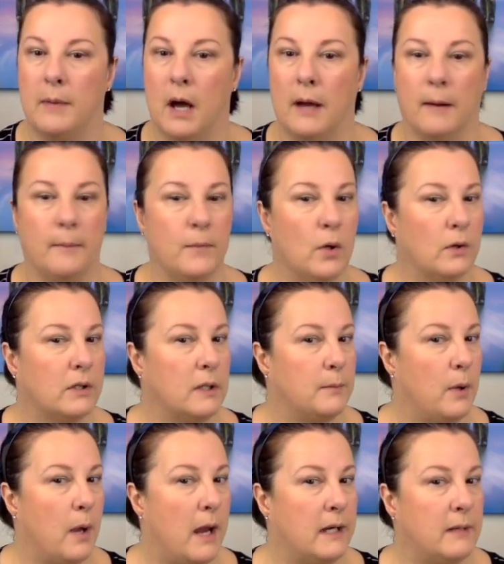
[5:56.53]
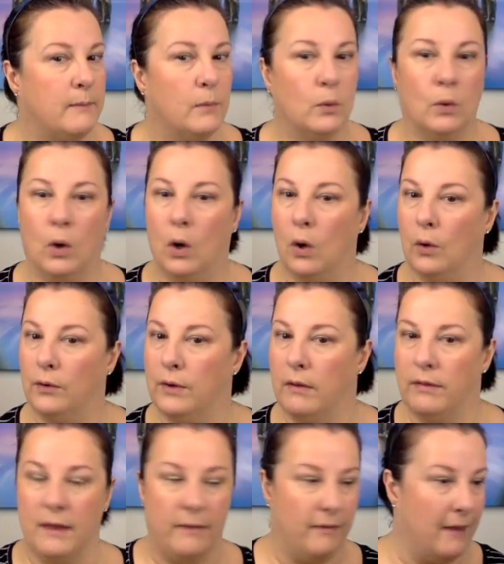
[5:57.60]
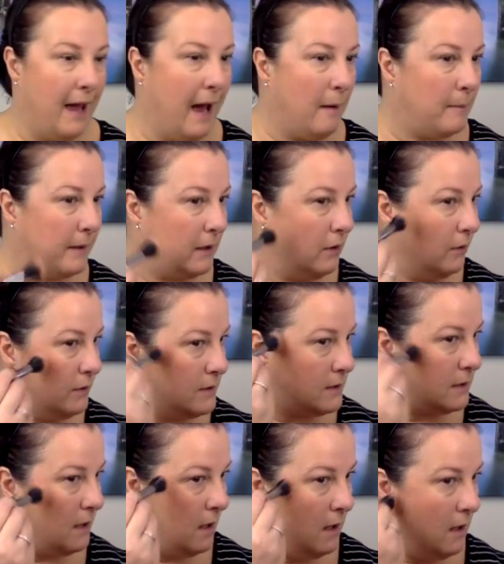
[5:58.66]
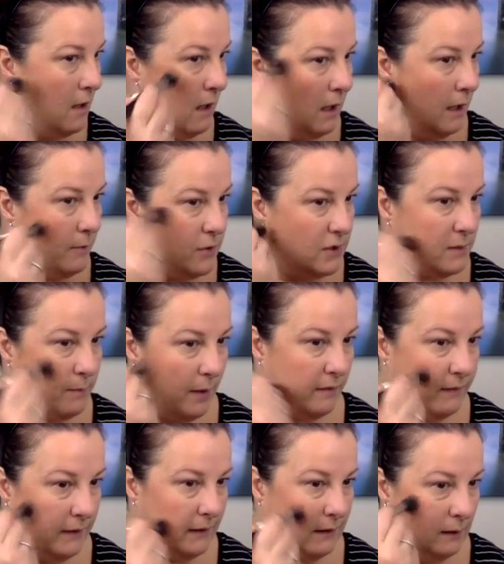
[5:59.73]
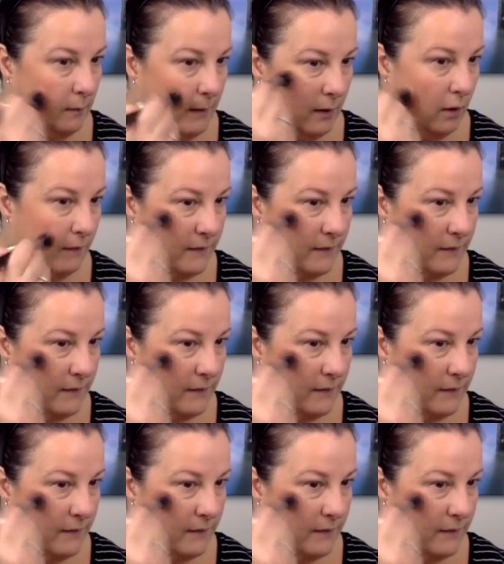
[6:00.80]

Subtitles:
and I'm not going to put any more on than that because I'm just buffing a little bit off.